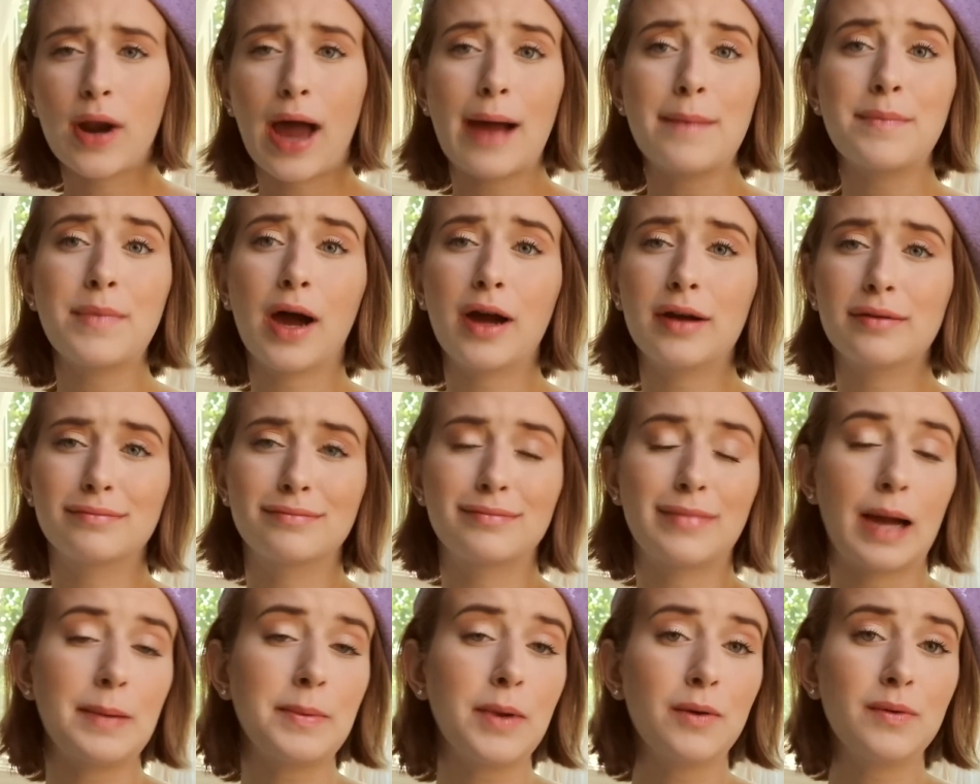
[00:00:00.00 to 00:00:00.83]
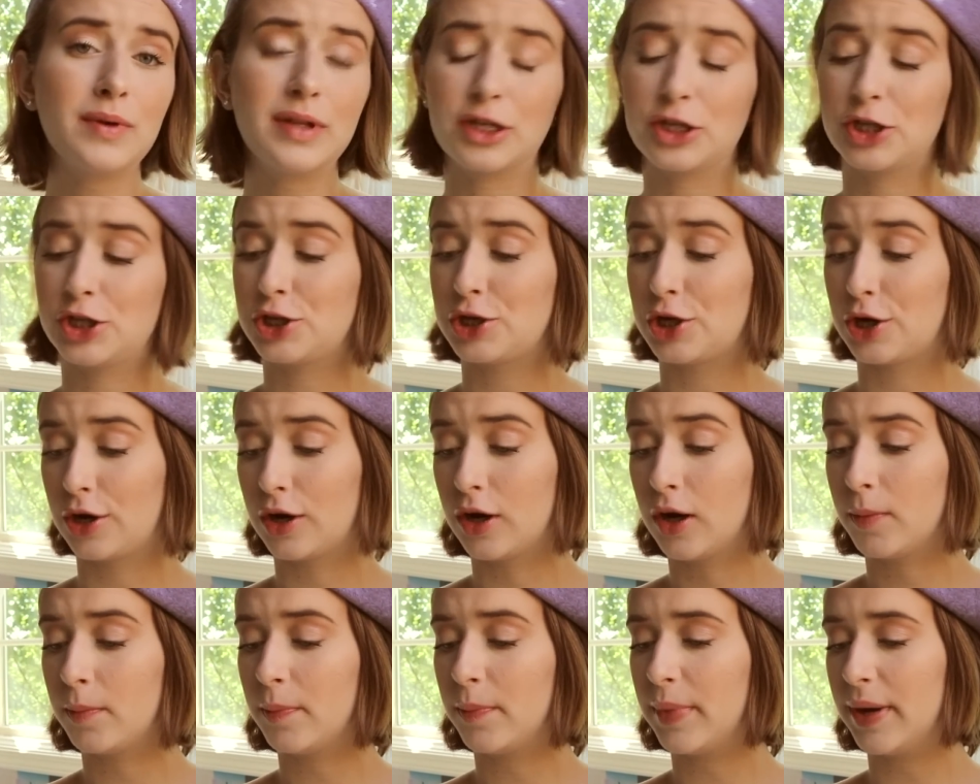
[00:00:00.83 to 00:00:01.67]
I'm not really
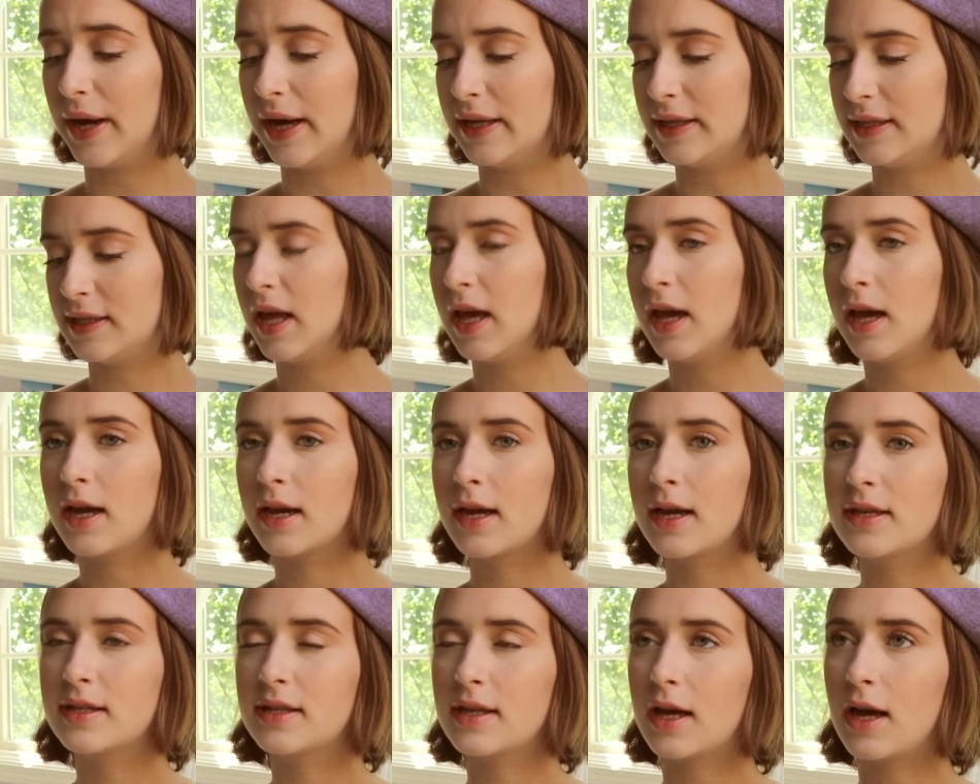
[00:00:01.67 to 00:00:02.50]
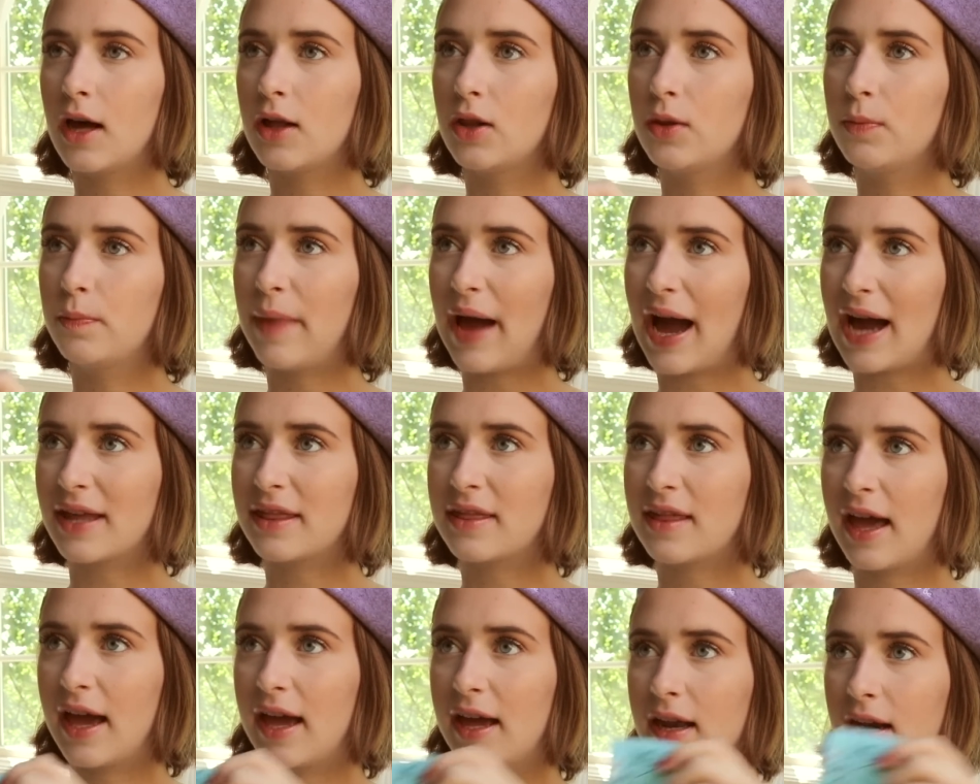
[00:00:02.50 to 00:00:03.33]
sure, but because back
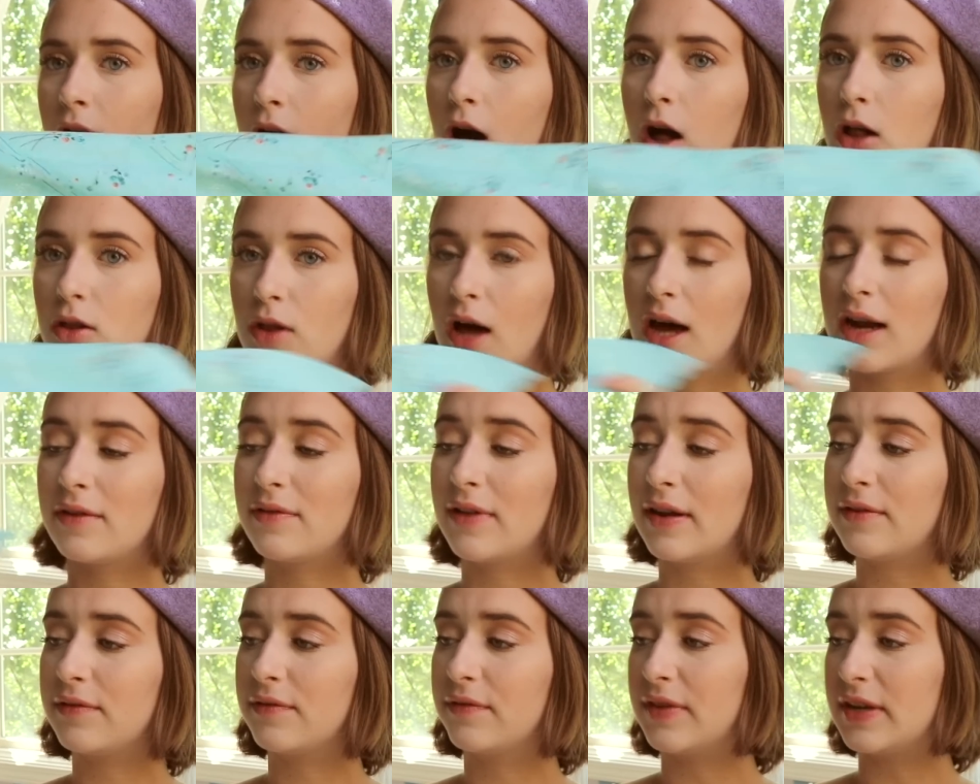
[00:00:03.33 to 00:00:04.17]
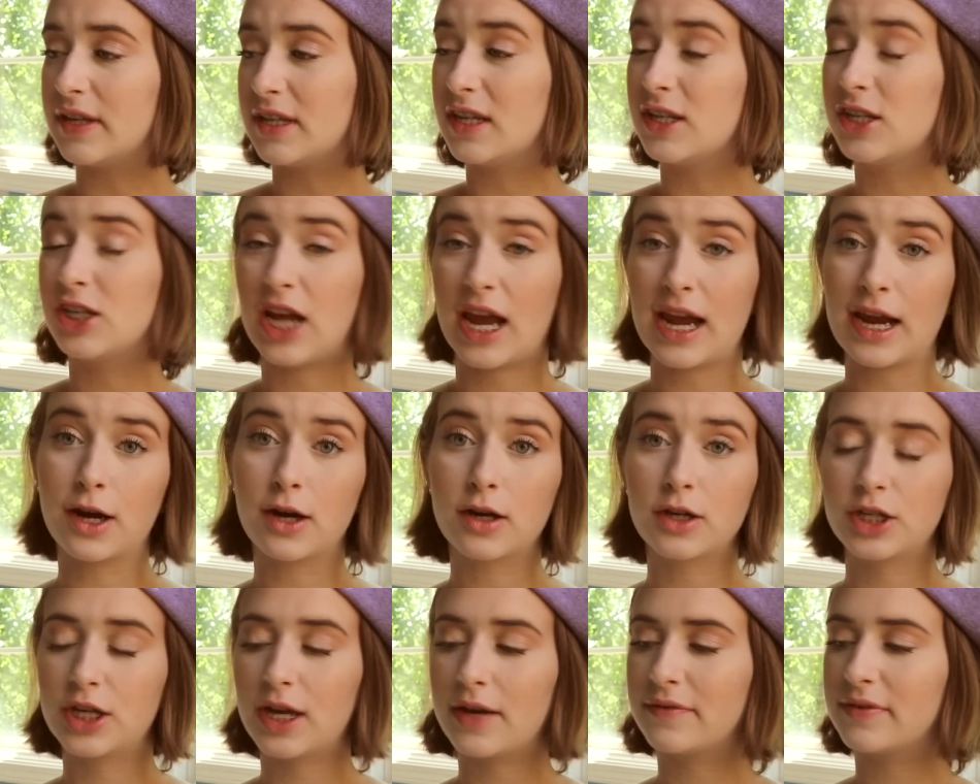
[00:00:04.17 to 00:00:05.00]
then a lot of like vintage
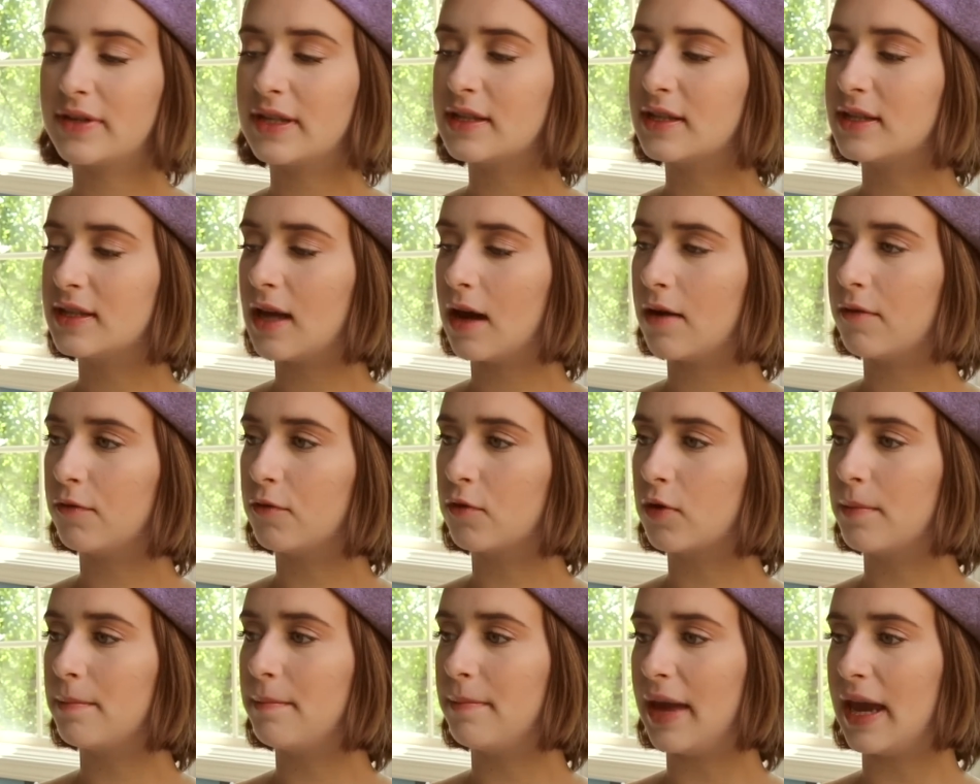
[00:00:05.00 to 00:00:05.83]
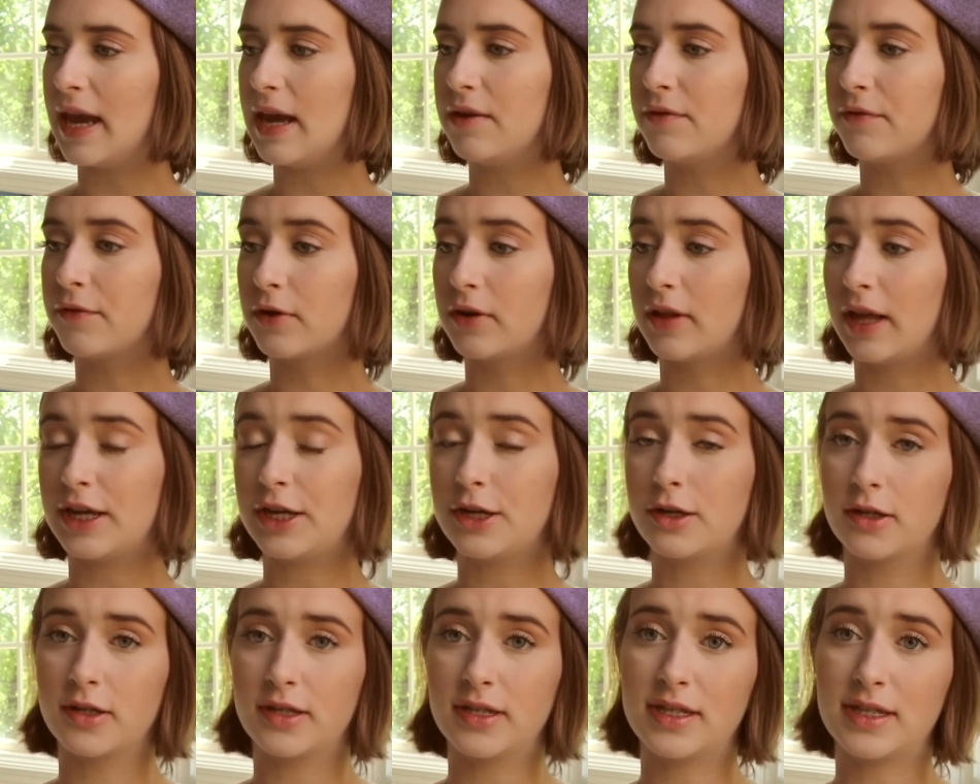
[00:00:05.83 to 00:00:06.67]
handkerchiefs and stuff were made for like
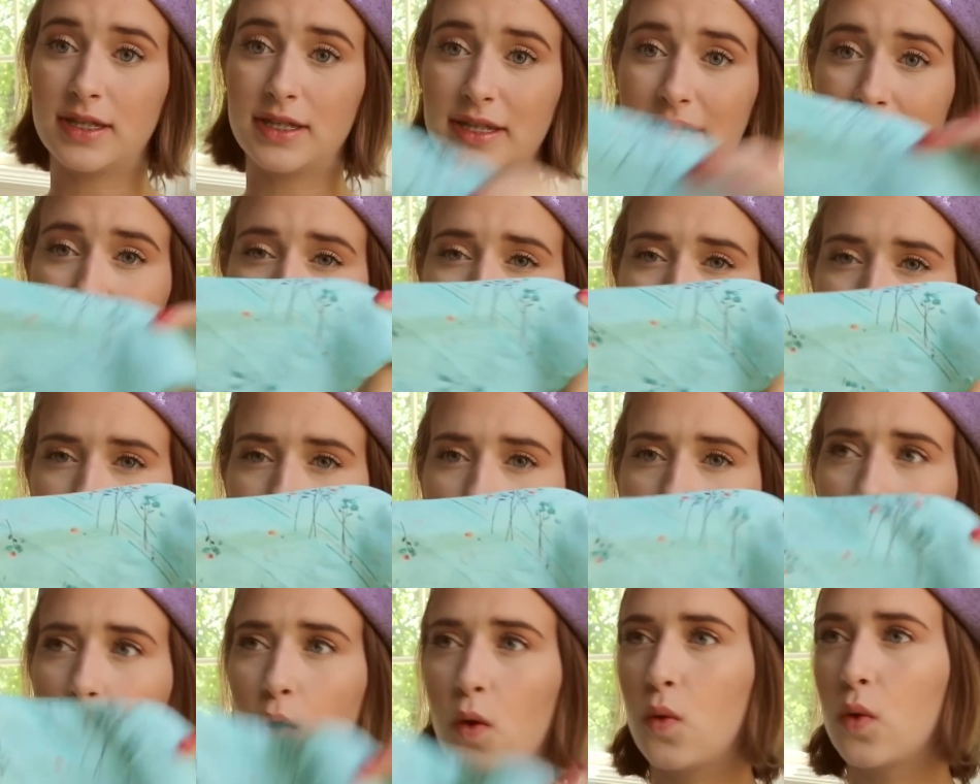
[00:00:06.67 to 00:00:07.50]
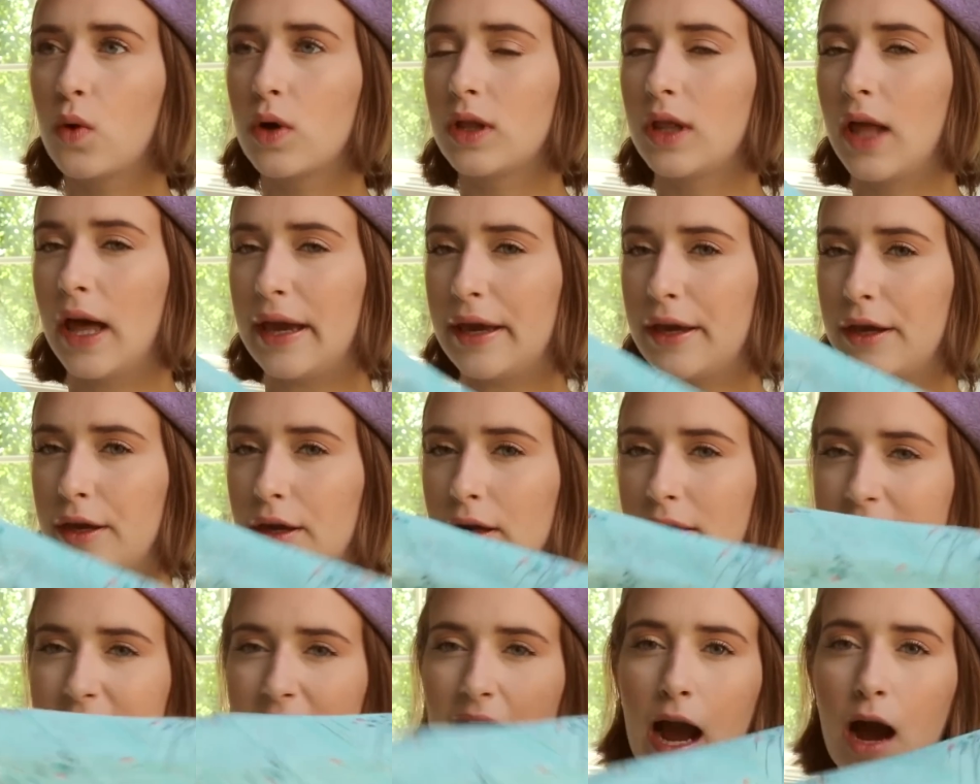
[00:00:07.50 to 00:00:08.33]
your state or like
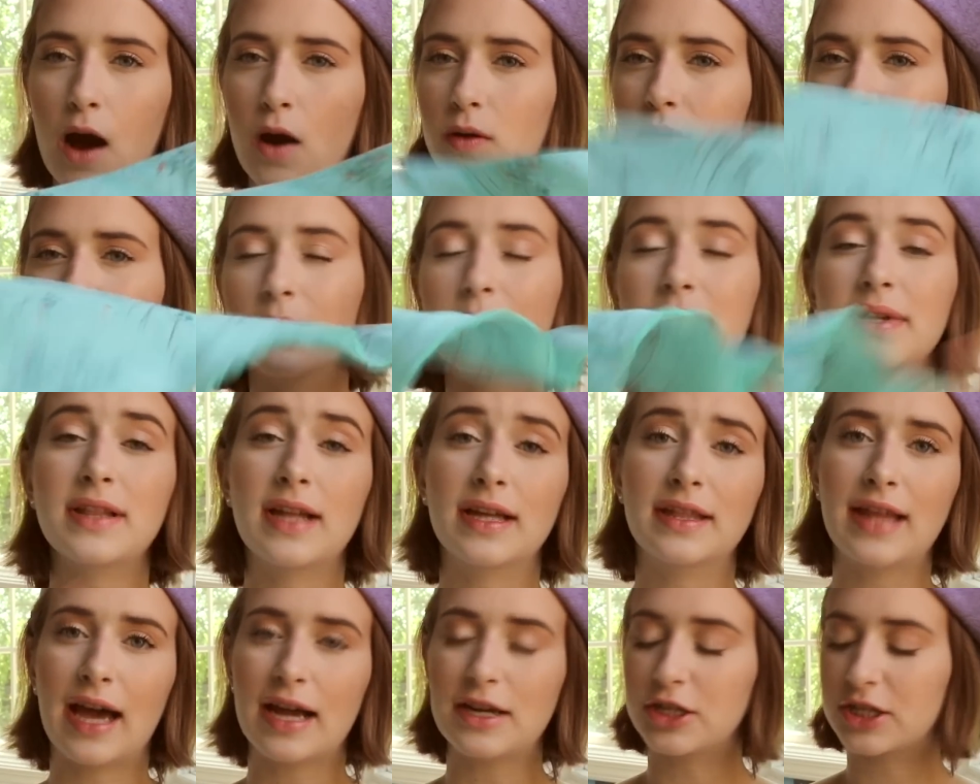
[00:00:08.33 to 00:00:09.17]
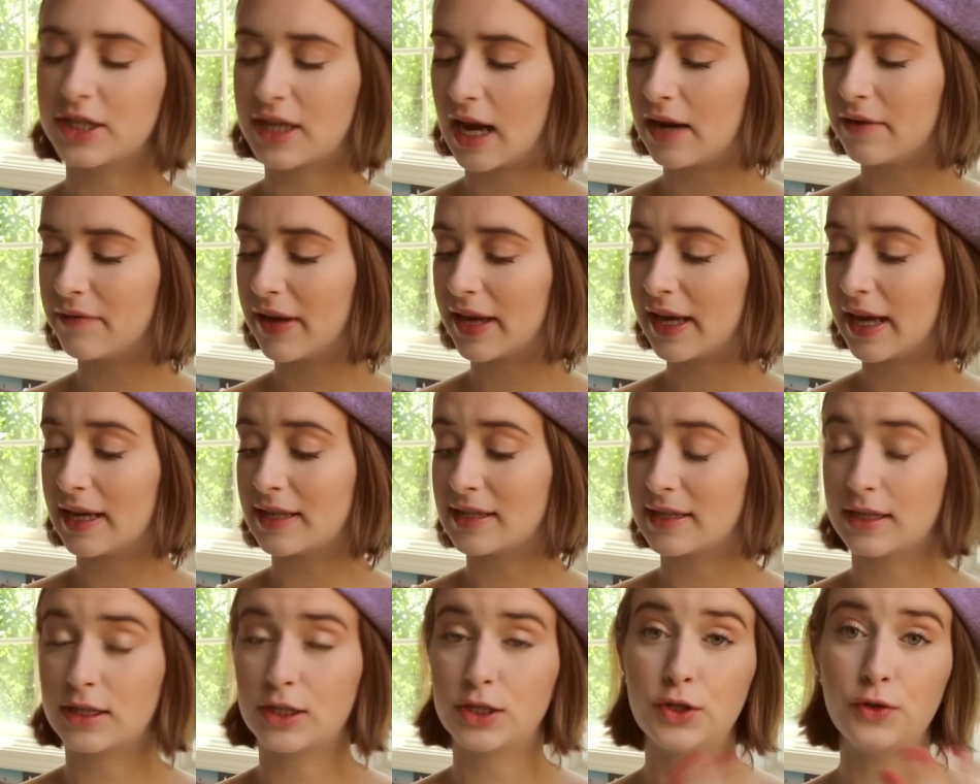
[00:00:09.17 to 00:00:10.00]
a town, something like that, just kind of like as
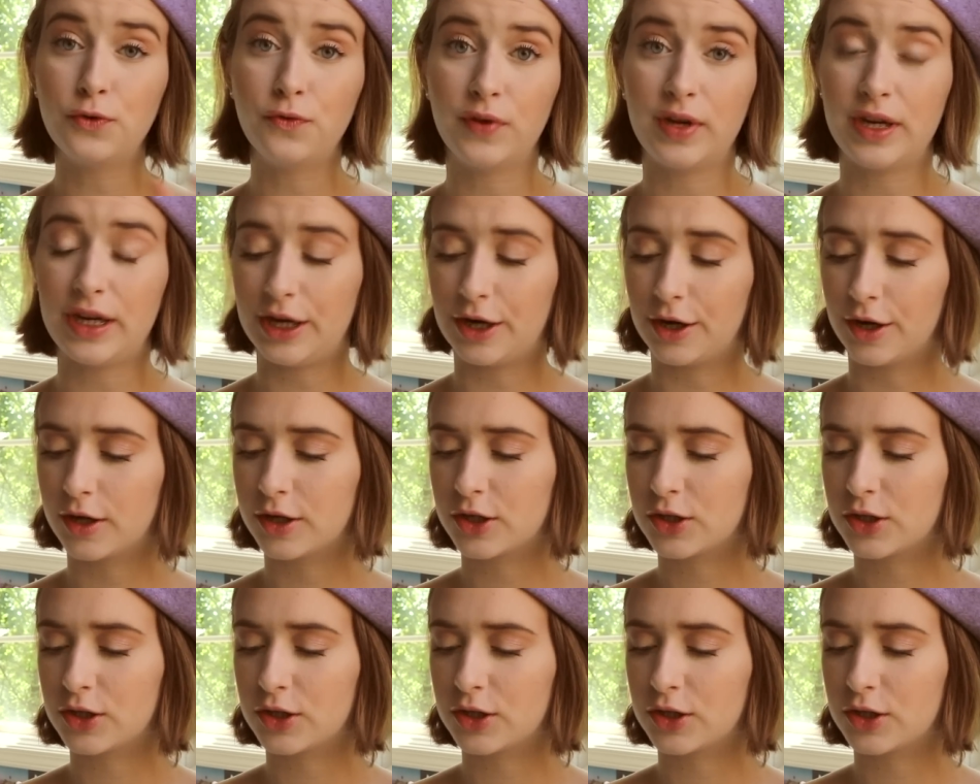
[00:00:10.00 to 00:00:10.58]
a souvenir.